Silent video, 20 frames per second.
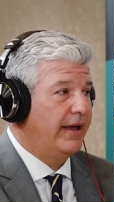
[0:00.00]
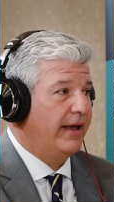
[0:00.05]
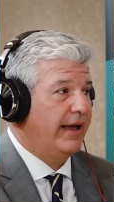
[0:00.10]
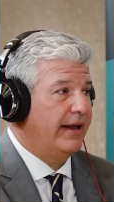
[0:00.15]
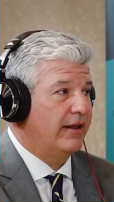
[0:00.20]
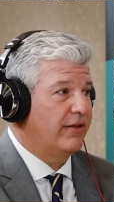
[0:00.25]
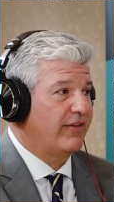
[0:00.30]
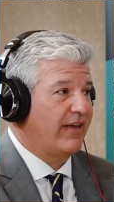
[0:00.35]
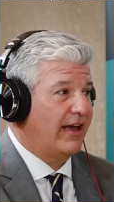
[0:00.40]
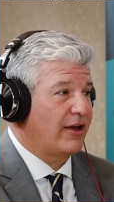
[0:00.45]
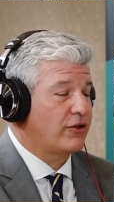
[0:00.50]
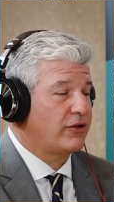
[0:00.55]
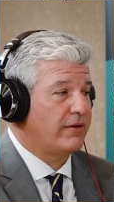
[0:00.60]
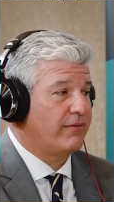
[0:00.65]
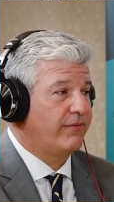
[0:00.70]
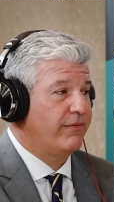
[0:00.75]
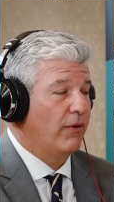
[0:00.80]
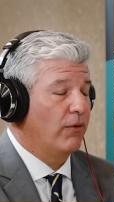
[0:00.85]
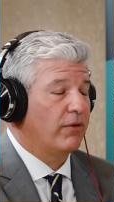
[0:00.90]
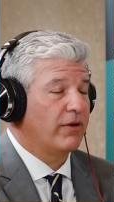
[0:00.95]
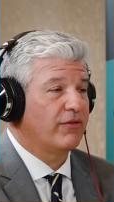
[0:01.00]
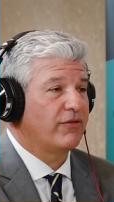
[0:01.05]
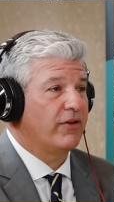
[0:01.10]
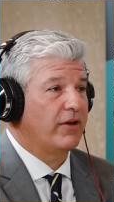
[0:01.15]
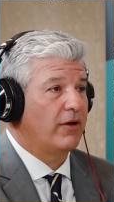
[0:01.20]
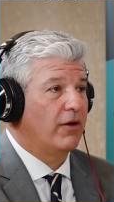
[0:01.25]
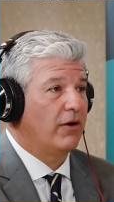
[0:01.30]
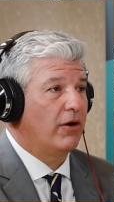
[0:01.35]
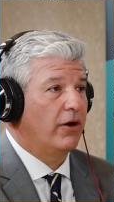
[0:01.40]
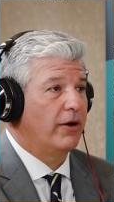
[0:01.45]
And it's actually
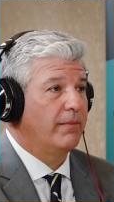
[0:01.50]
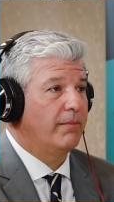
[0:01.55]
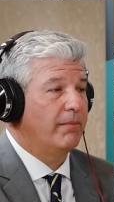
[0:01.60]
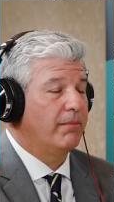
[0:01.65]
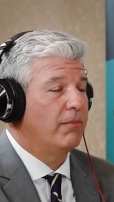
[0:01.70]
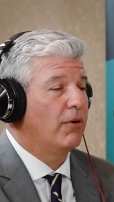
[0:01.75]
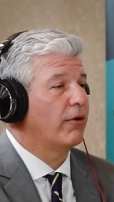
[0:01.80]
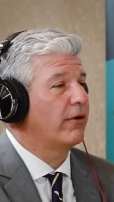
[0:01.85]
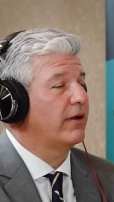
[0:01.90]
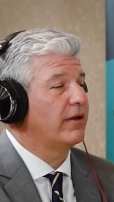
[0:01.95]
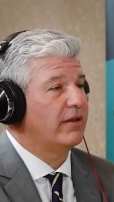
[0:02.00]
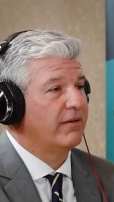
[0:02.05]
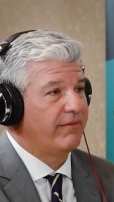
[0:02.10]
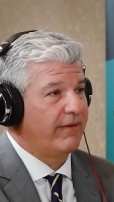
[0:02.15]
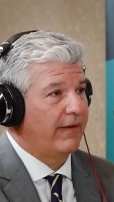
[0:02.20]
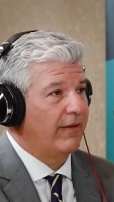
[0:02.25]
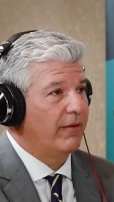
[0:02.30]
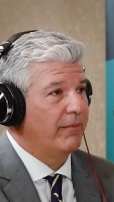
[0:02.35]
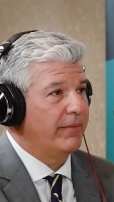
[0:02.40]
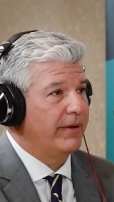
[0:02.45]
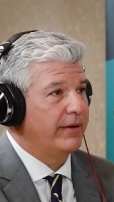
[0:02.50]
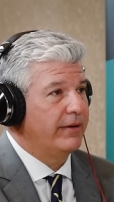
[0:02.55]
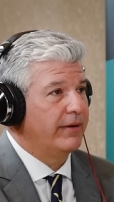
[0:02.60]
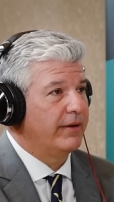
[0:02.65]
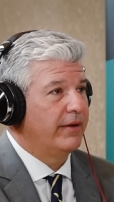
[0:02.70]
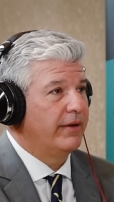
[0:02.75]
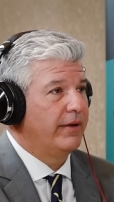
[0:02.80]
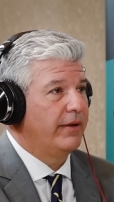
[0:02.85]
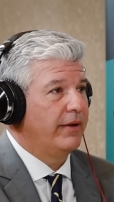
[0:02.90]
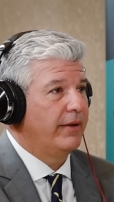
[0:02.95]
focusing on market development.
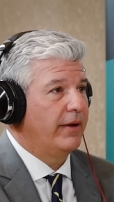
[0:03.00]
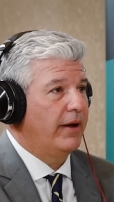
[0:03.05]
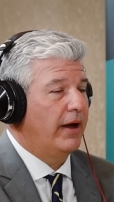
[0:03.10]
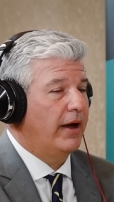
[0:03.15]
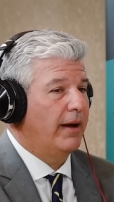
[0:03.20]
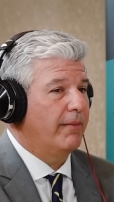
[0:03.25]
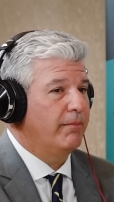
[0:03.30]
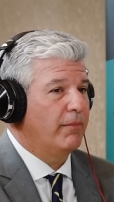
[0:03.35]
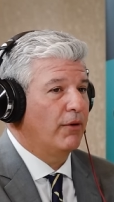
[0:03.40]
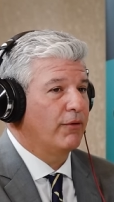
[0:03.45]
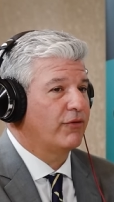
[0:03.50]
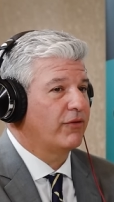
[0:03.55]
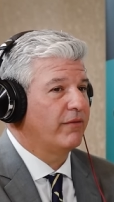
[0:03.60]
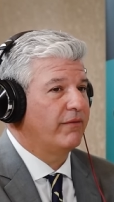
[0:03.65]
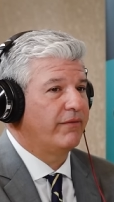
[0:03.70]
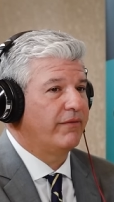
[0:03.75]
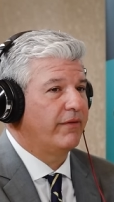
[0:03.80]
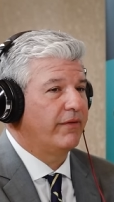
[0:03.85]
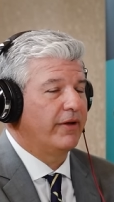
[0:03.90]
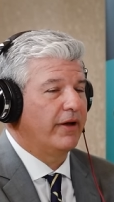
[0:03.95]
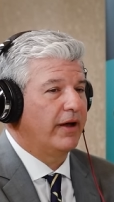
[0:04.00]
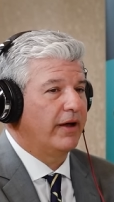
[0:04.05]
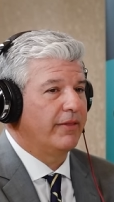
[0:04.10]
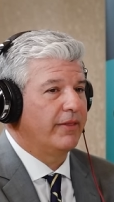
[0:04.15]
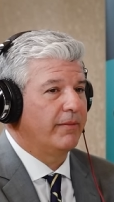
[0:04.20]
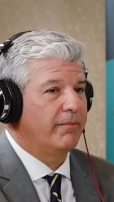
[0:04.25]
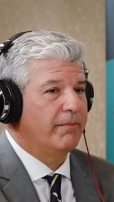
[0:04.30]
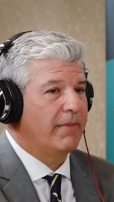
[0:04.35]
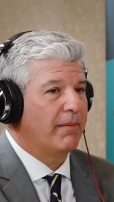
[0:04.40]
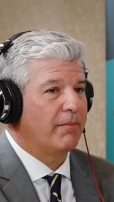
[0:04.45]
Most of
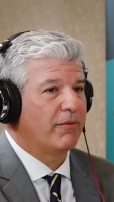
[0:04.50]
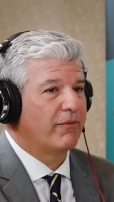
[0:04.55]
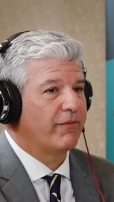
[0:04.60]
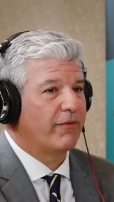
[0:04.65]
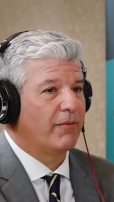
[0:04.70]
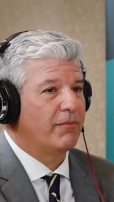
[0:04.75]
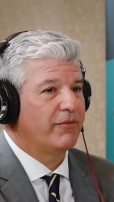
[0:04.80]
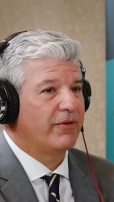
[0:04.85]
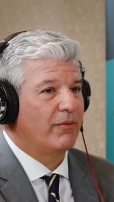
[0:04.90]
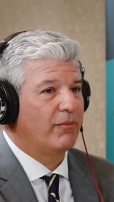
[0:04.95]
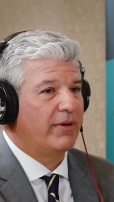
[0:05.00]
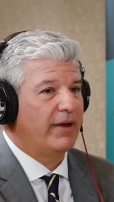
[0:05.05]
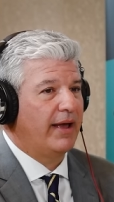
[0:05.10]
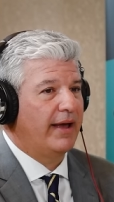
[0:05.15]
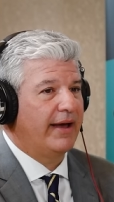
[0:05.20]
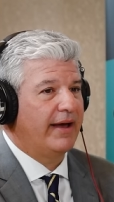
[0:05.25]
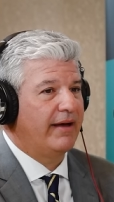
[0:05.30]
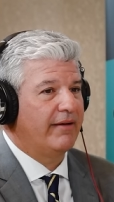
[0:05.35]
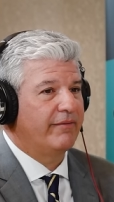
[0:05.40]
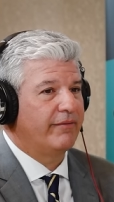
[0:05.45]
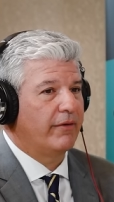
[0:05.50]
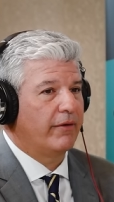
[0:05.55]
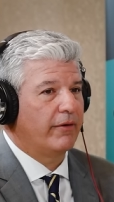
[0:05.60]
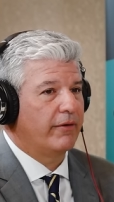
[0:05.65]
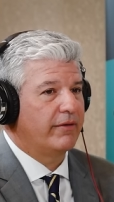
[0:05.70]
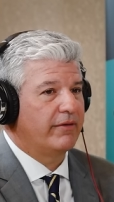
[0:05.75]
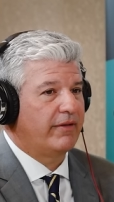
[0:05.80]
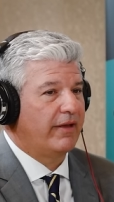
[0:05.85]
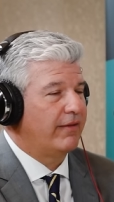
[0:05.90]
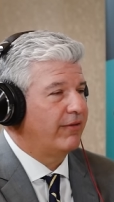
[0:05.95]
the member firms that we have
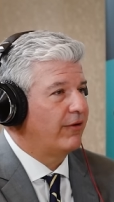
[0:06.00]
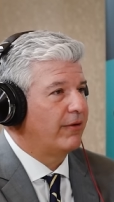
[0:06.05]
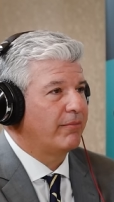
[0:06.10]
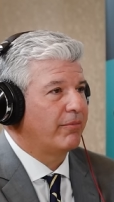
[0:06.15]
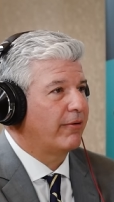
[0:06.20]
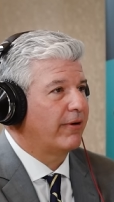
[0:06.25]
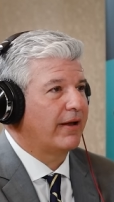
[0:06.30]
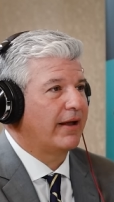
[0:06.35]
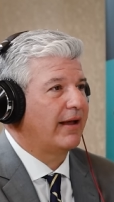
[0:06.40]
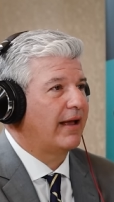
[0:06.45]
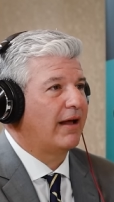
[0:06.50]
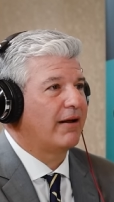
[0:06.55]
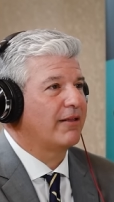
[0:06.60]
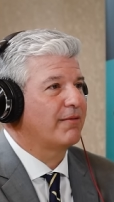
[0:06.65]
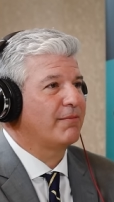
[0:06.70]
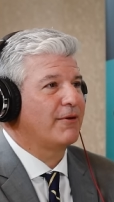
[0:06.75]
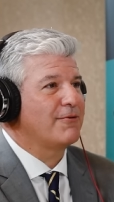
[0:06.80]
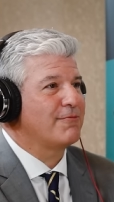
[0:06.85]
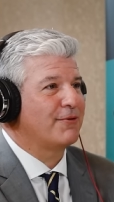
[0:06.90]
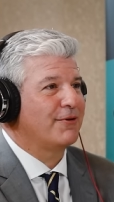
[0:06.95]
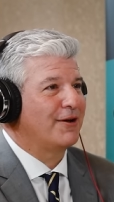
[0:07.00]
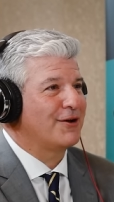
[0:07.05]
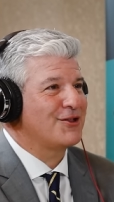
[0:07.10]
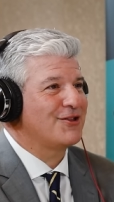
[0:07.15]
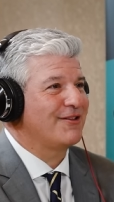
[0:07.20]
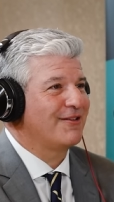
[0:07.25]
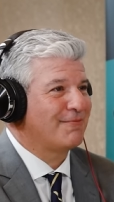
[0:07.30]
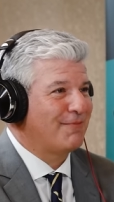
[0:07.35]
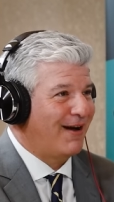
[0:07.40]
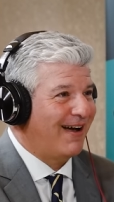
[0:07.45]
are intent on bringing out as much
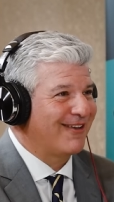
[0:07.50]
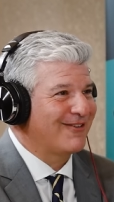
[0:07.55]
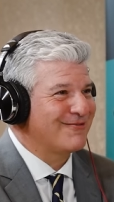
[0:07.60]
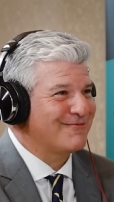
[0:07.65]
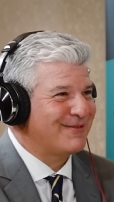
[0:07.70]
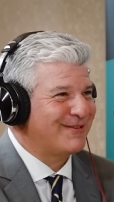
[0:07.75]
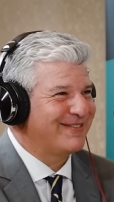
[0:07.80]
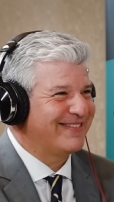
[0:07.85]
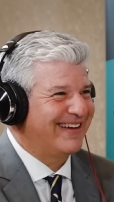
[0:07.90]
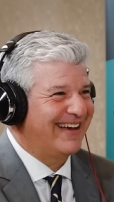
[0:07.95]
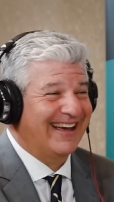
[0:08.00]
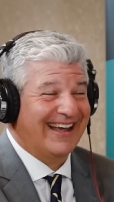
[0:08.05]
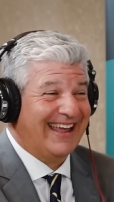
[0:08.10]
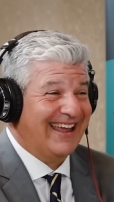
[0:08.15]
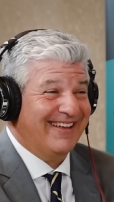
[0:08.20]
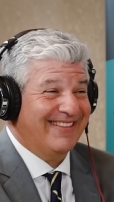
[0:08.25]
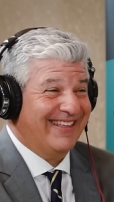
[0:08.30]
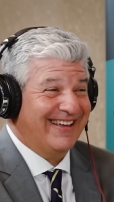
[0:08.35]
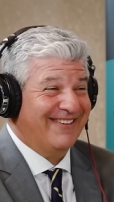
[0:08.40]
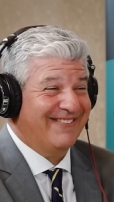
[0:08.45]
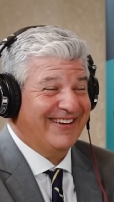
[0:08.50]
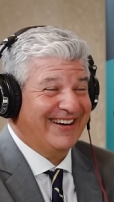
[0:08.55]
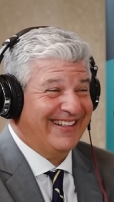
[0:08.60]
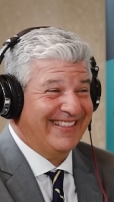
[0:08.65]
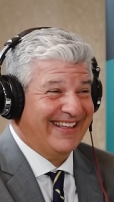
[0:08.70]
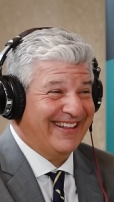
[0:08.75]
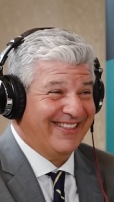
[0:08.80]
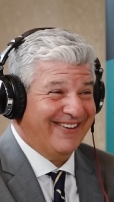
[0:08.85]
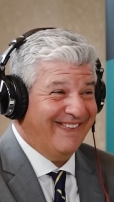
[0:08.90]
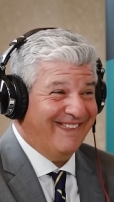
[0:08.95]
production as possible. I can't think of any
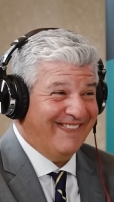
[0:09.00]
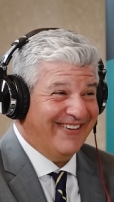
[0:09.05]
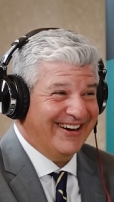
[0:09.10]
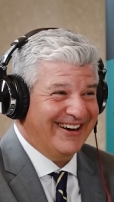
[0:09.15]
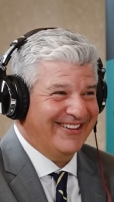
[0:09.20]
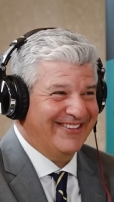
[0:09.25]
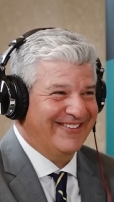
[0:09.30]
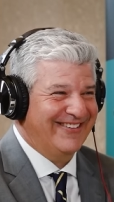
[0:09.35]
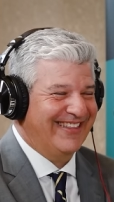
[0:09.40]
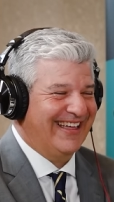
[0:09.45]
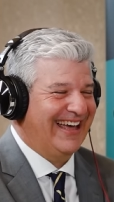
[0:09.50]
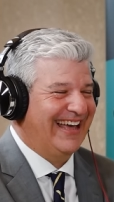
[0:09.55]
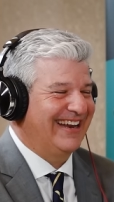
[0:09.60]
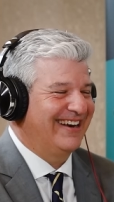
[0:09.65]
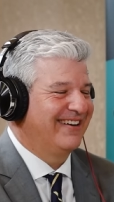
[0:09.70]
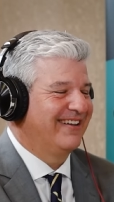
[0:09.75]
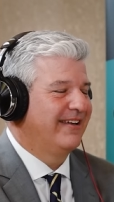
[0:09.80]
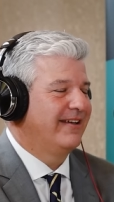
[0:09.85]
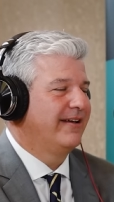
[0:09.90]
that don't want to do that.